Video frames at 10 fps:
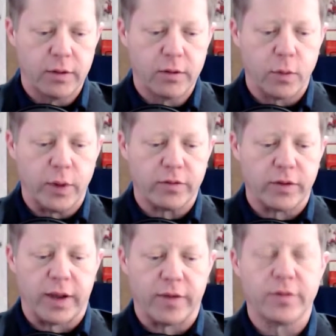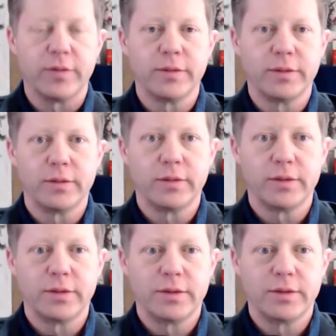So what else do you have?
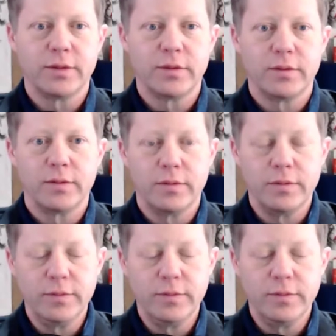Absolutely.